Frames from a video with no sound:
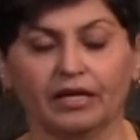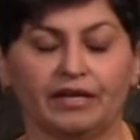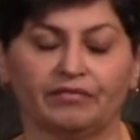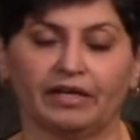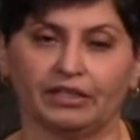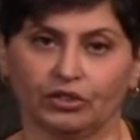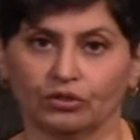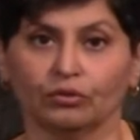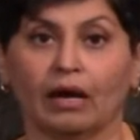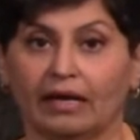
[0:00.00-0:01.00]
And if I need
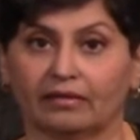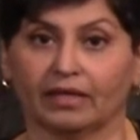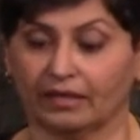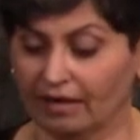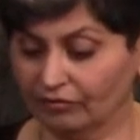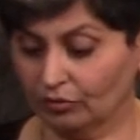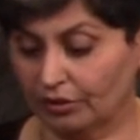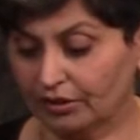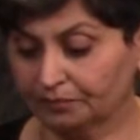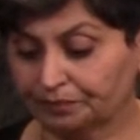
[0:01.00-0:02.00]
to, I thicken
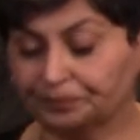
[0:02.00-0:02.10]
afterwards.